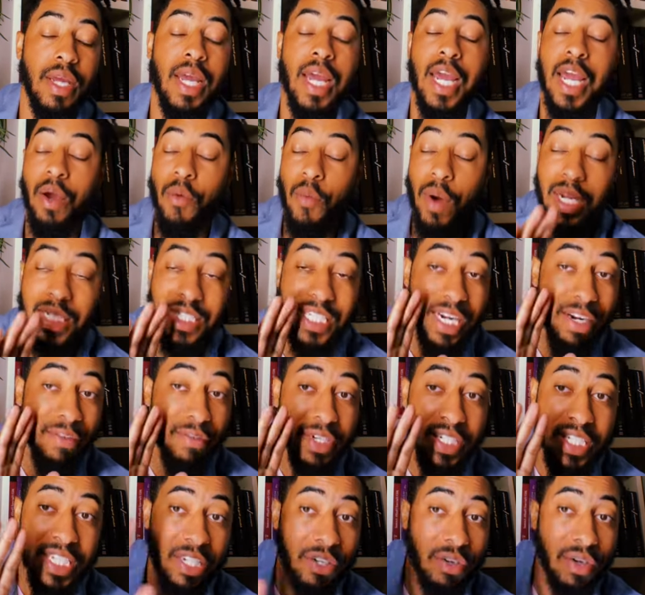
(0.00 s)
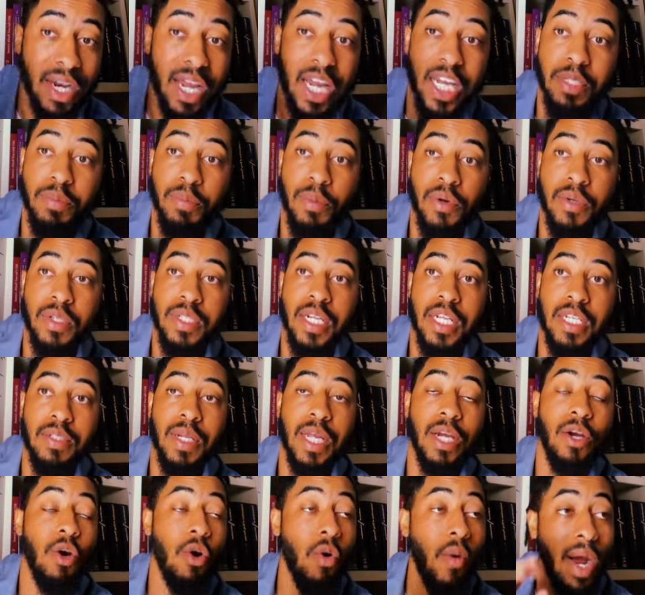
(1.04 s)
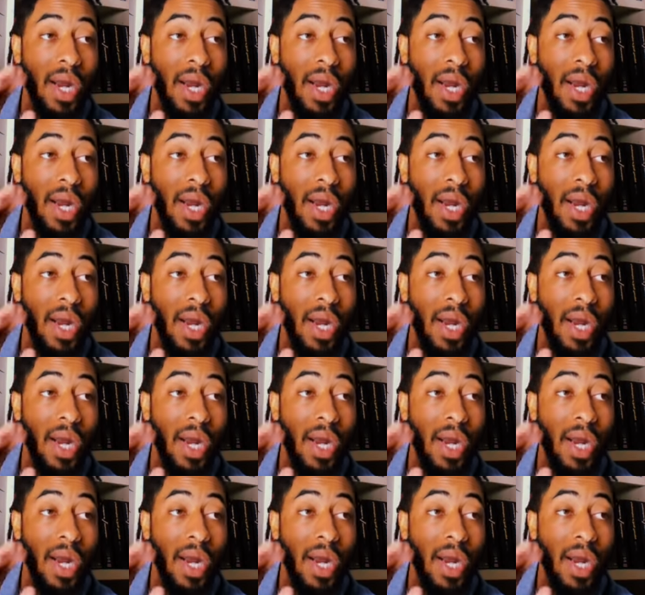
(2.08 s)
and watch every single last person that's like, oh,